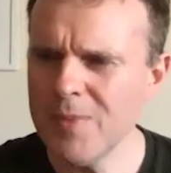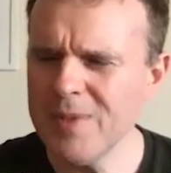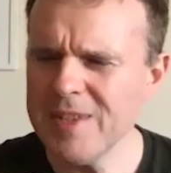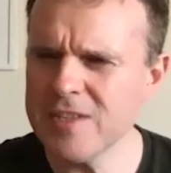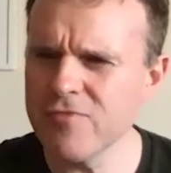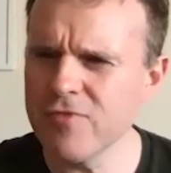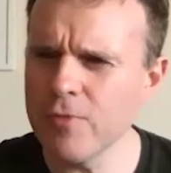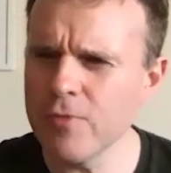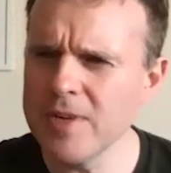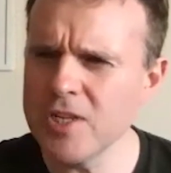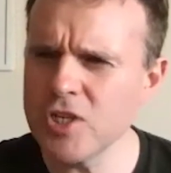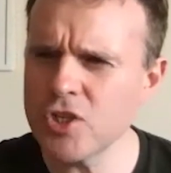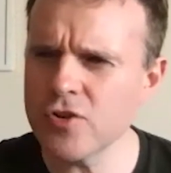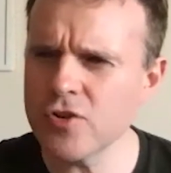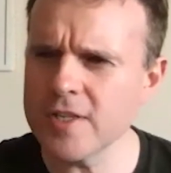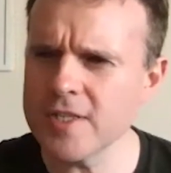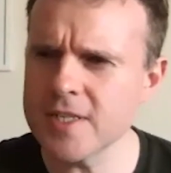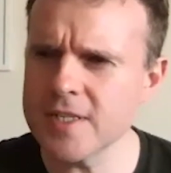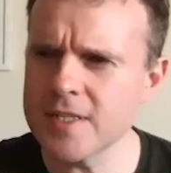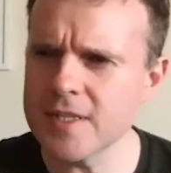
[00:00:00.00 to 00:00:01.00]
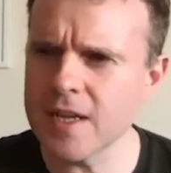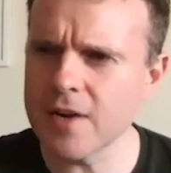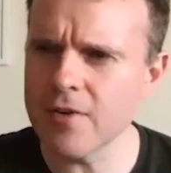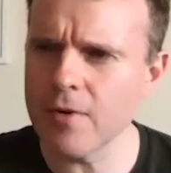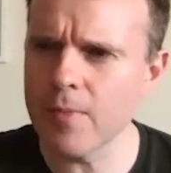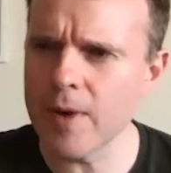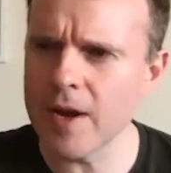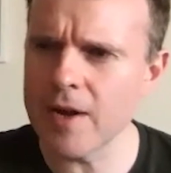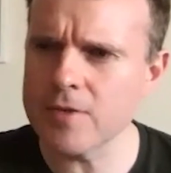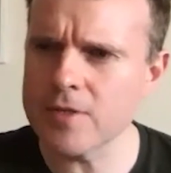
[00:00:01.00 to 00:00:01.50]
mean, there's a real mistrust, isn't
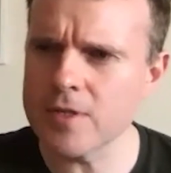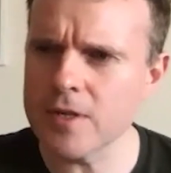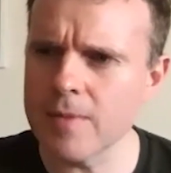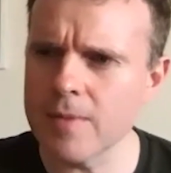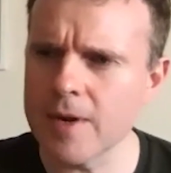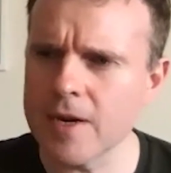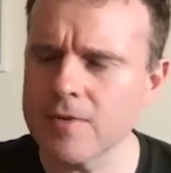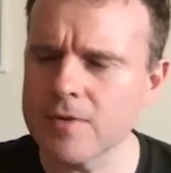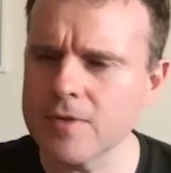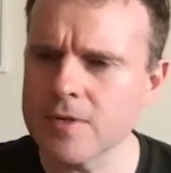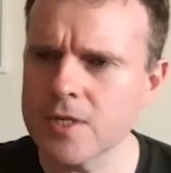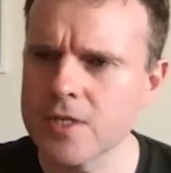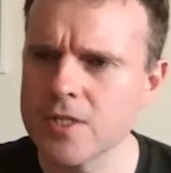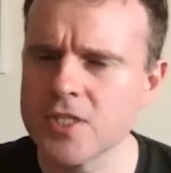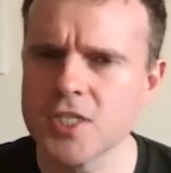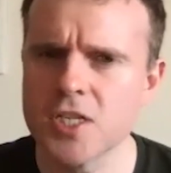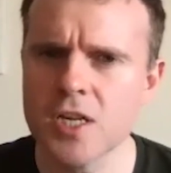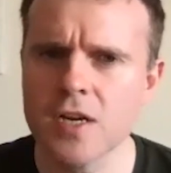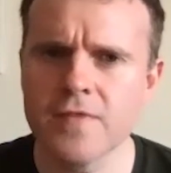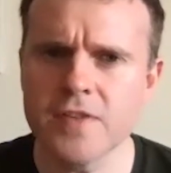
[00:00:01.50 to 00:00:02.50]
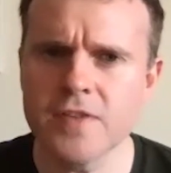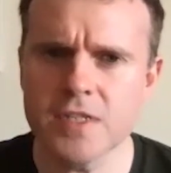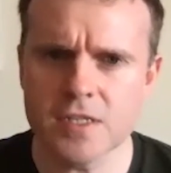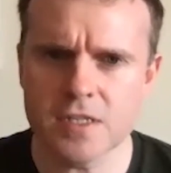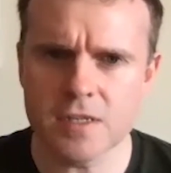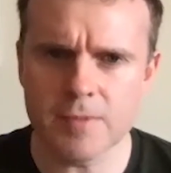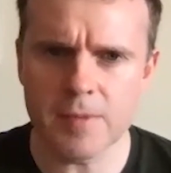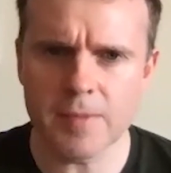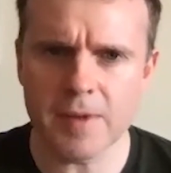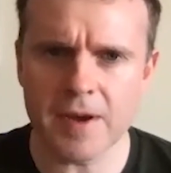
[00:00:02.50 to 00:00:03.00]
there, about about
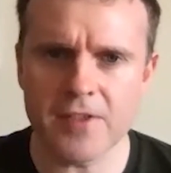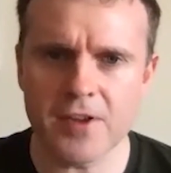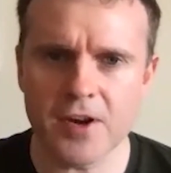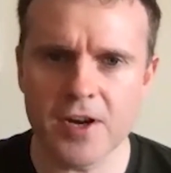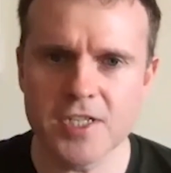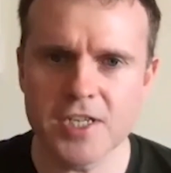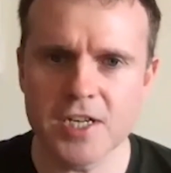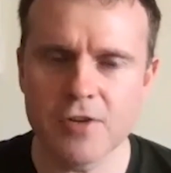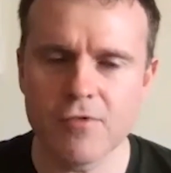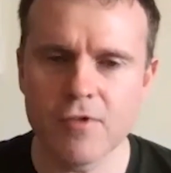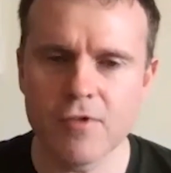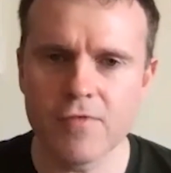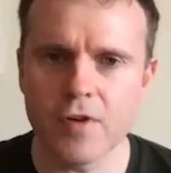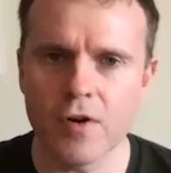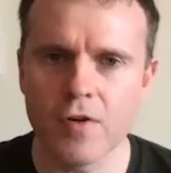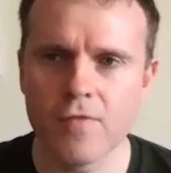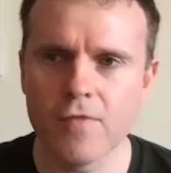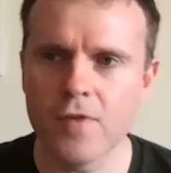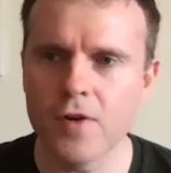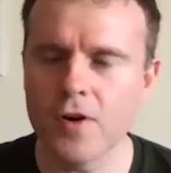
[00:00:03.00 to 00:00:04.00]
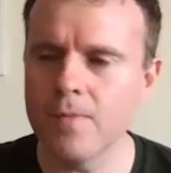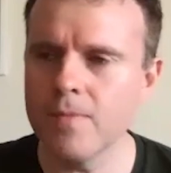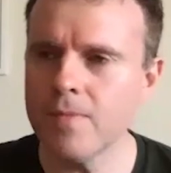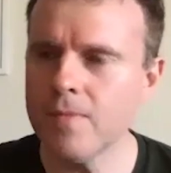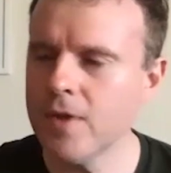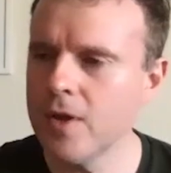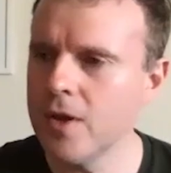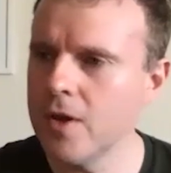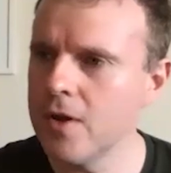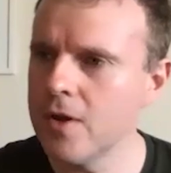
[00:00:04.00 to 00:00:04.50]
conservatism and about the idea of of
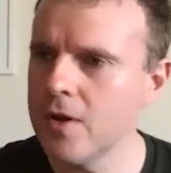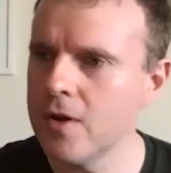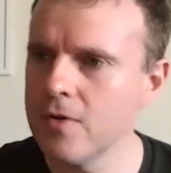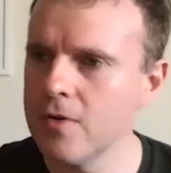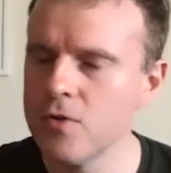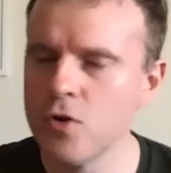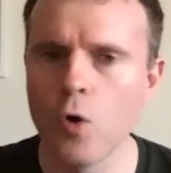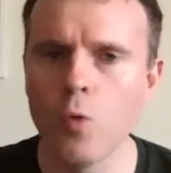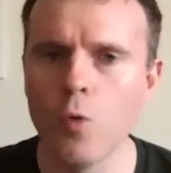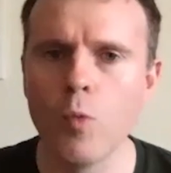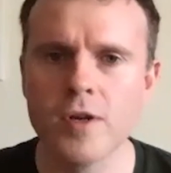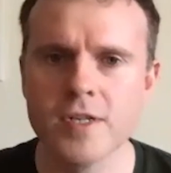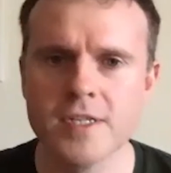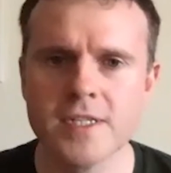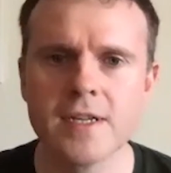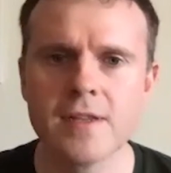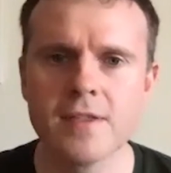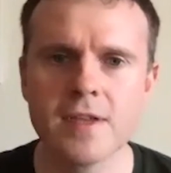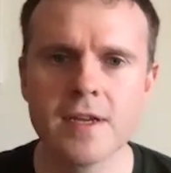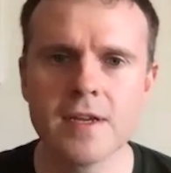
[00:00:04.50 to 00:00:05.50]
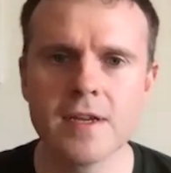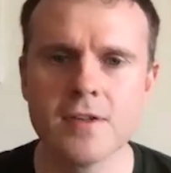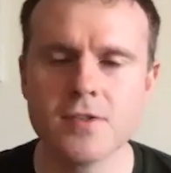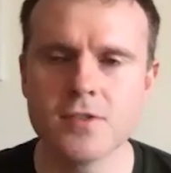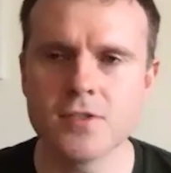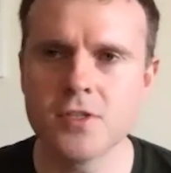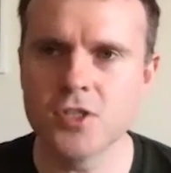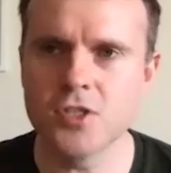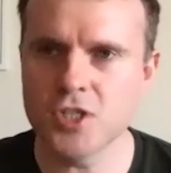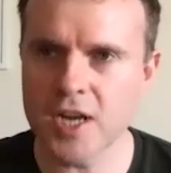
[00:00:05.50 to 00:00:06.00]
um, not wanting
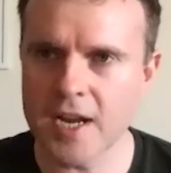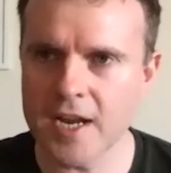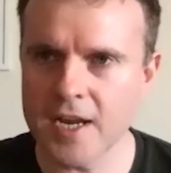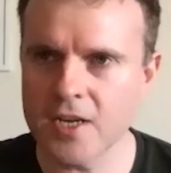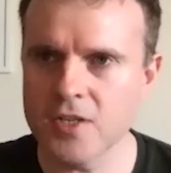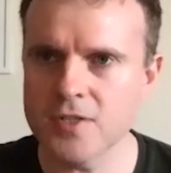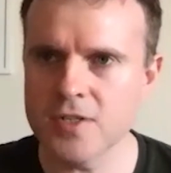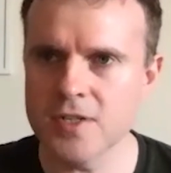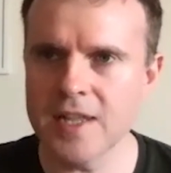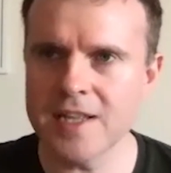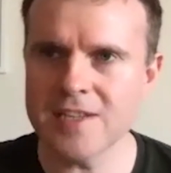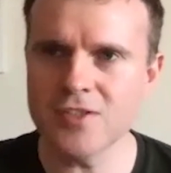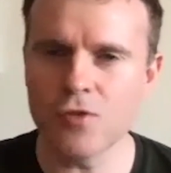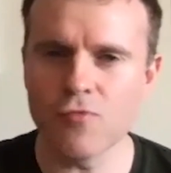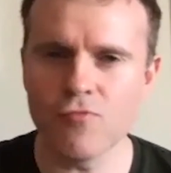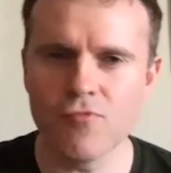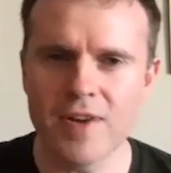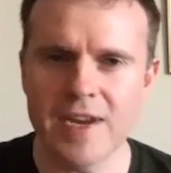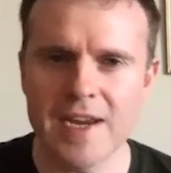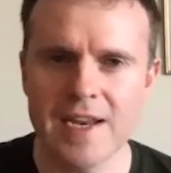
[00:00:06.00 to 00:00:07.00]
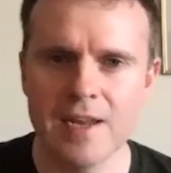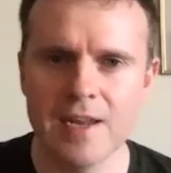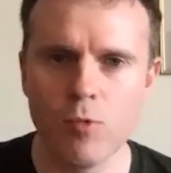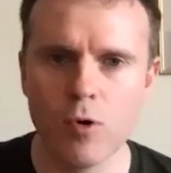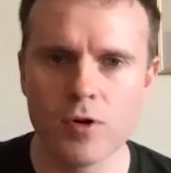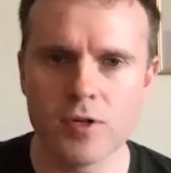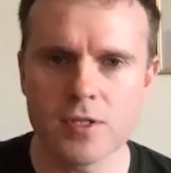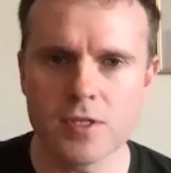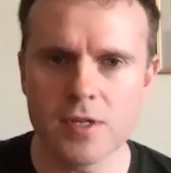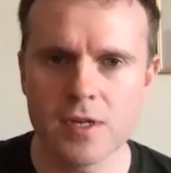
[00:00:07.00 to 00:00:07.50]
things to change, and that's not really
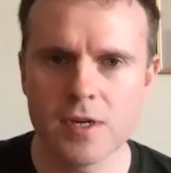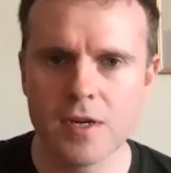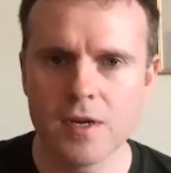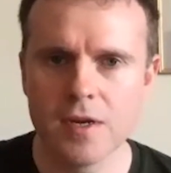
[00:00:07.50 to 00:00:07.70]
what